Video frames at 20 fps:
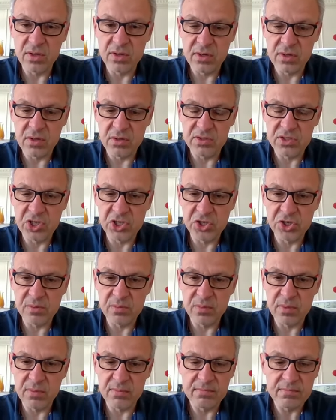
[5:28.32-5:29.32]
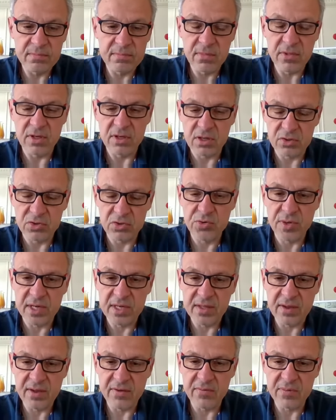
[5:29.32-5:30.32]
concession
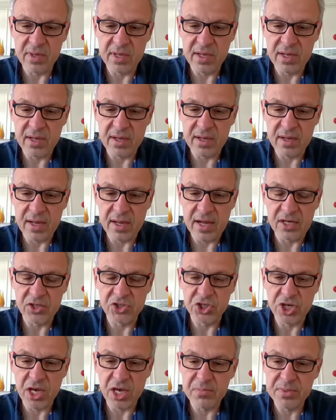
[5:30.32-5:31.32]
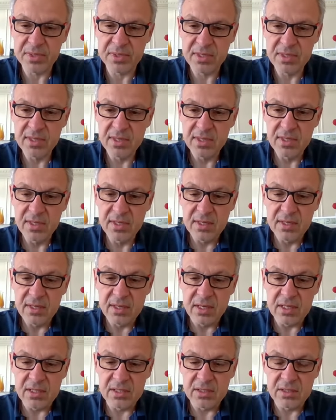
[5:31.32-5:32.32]
contract are shaped,
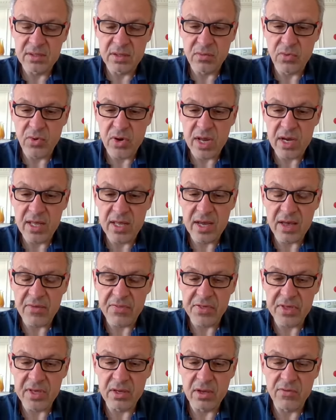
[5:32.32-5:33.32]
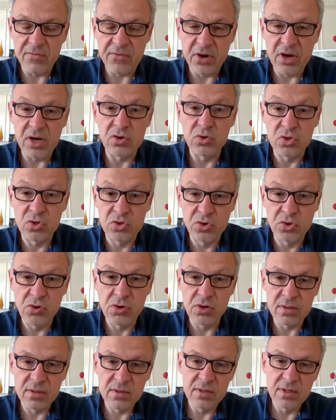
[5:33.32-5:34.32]
it's really, I think, a very good
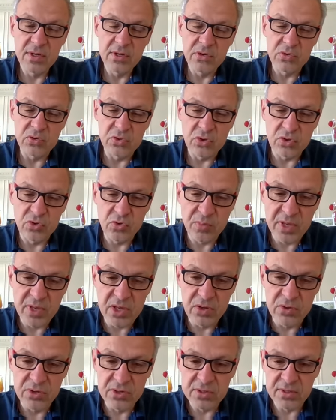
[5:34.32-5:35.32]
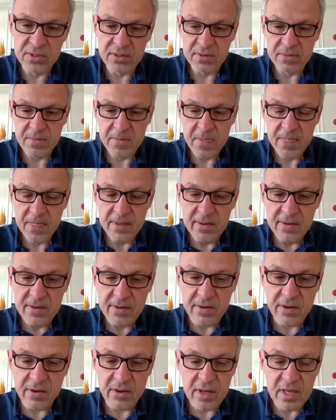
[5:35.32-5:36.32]
tool to be used
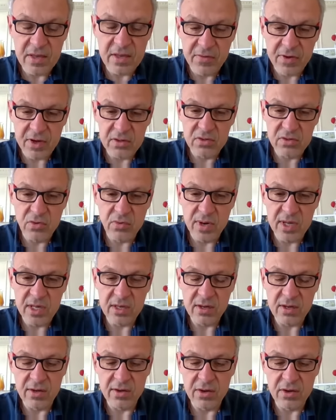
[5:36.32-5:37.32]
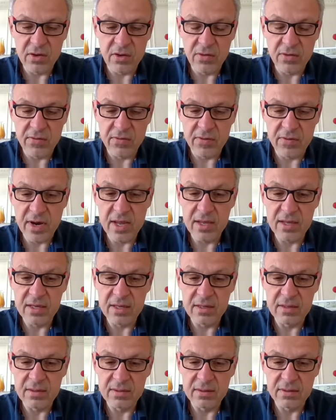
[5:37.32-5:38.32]
even during a very